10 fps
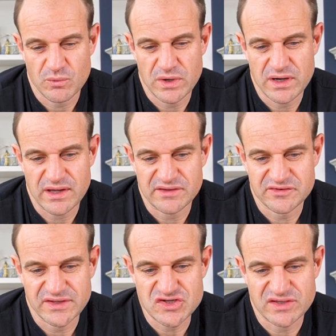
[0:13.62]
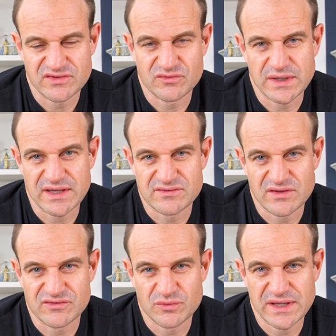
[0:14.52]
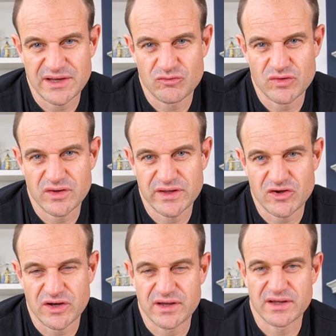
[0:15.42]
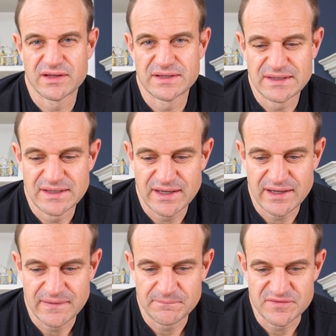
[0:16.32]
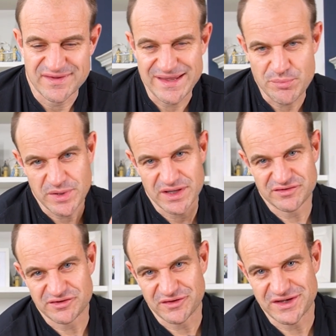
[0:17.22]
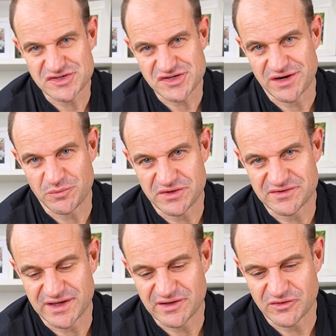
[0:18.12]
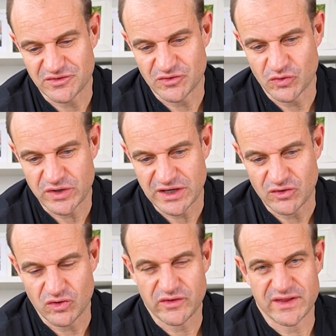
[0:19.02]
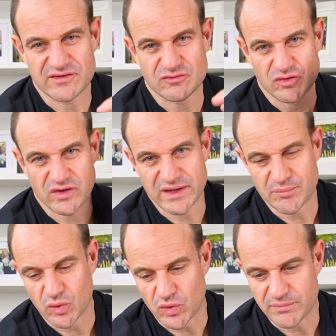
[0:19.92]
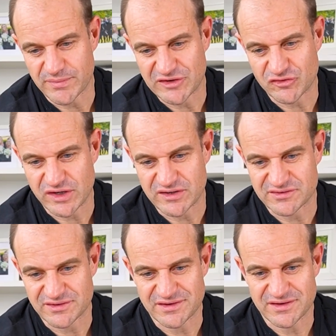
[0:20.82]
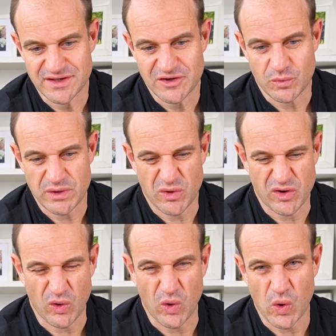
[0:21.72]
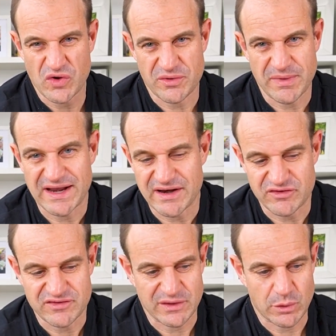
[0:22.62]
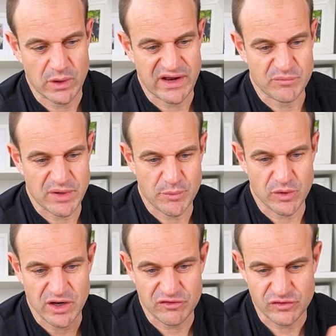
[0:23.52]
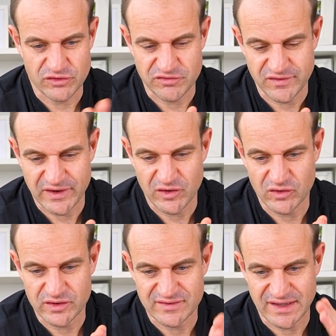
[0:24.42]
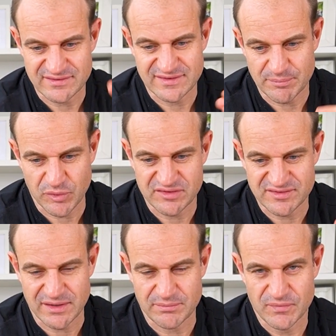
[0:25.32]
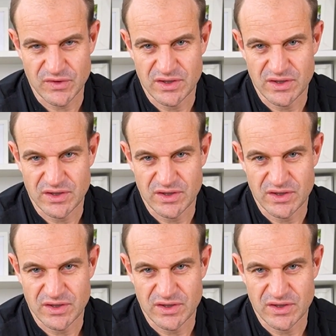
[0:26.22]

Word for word: when us lead gens, as we get as we get really kind of um, deep into lead gen, we start looking at all of these really important metrics, and we want to automate everything. We want to have people go through the funnel and take step by step